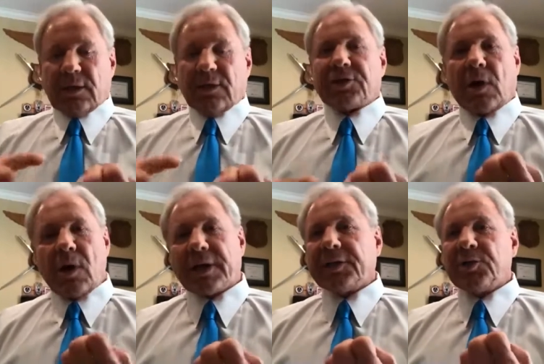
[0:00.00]

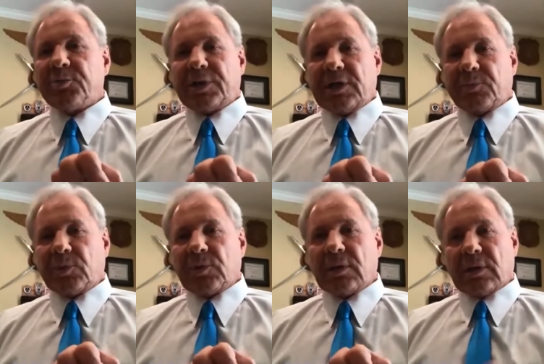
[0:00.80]
Talking to
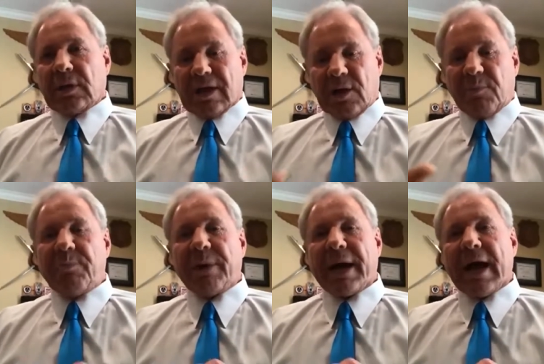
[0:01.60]
people
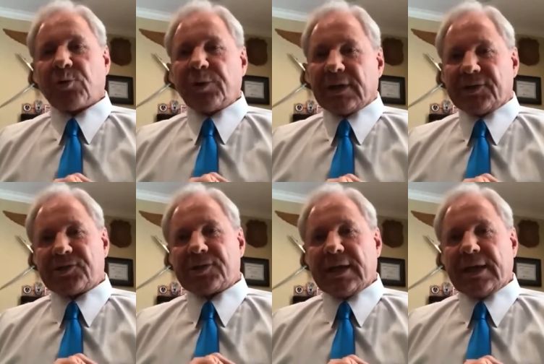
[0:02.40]
about real
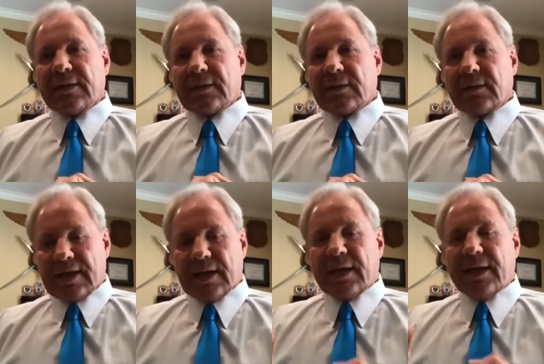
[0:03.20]
estate
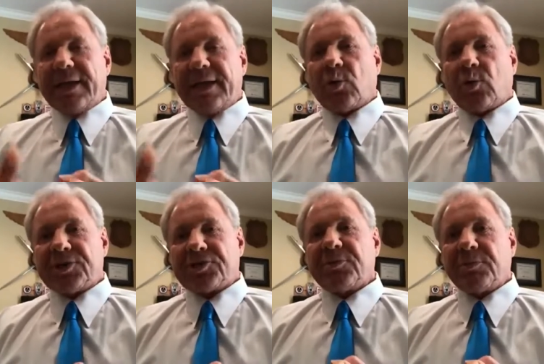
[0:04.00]
in a
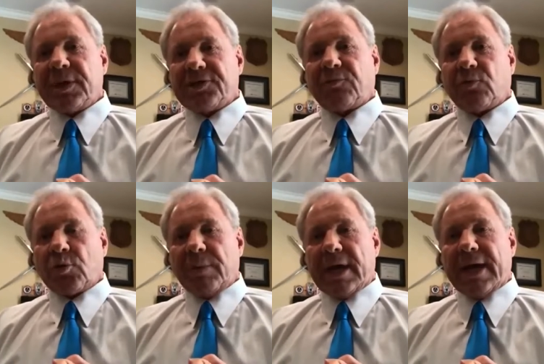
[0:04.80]
question-based
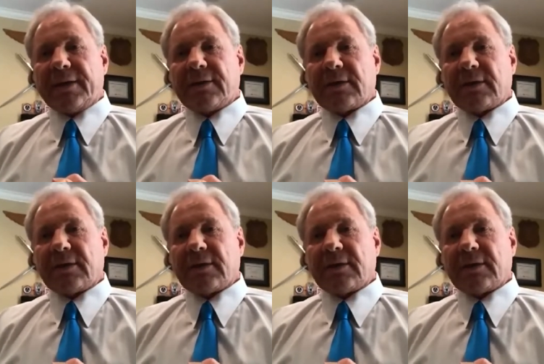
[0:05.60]
format